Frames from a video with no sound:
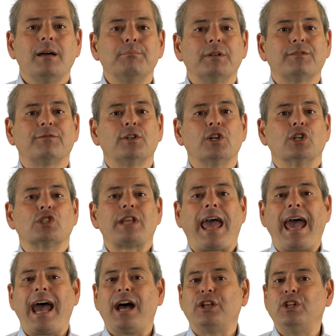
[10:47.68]
But first,
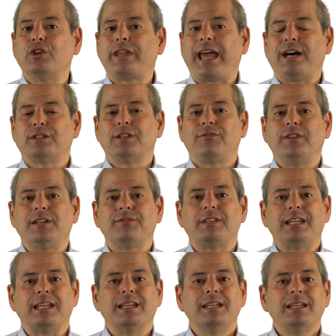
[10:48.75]
how do you count to
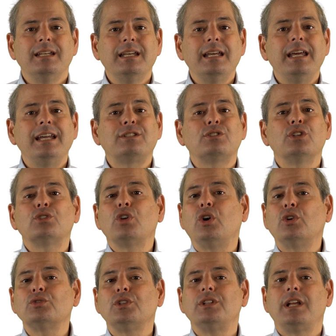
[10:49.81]
50? It's the
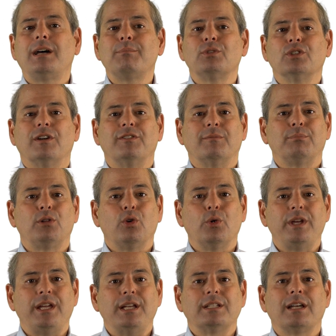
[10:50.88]
total number of
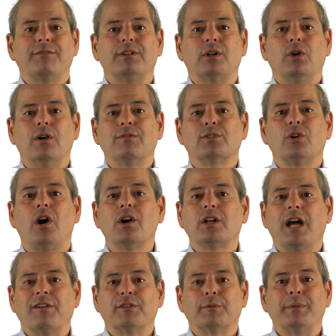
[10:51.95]
employees of an overall
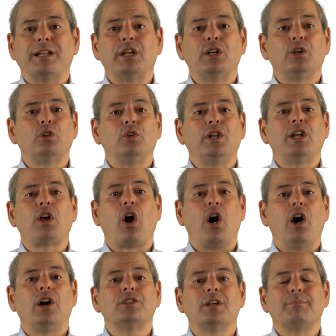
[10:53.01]
government, including
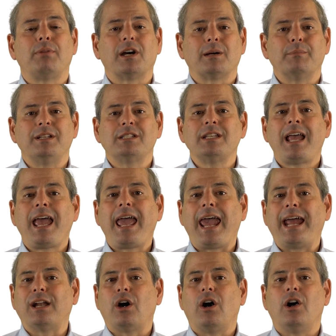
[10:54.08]
all departments
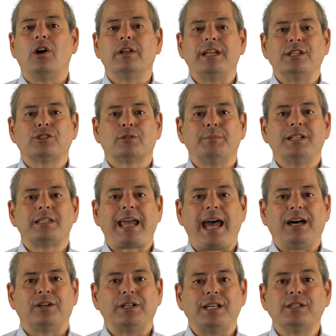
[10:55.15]
and all
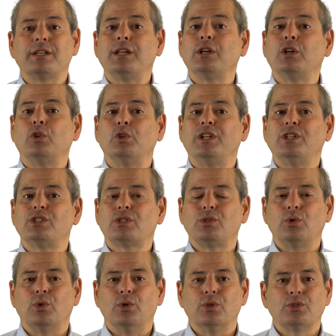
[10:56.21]
instrumentalities, including
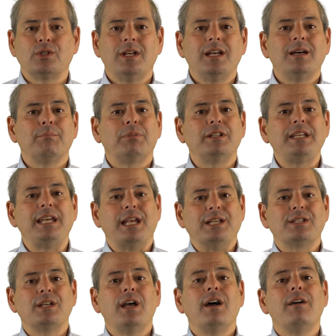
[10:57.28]
schools,
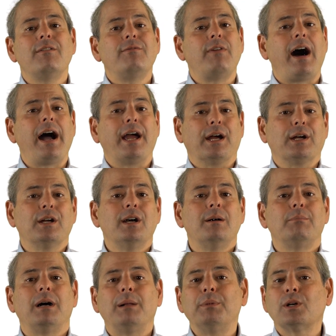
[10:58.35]
police, fire,
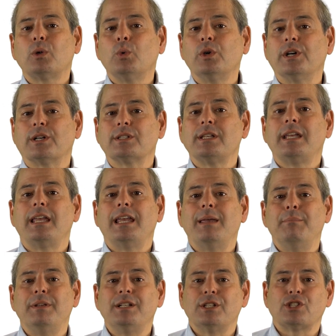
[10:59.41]
public works,
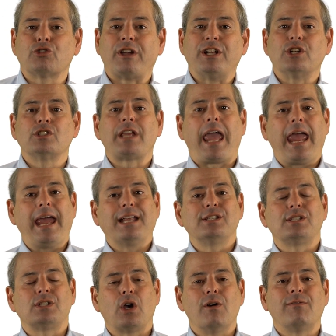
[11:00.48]
administrators, and
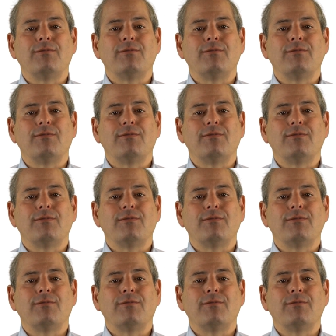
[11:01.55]
so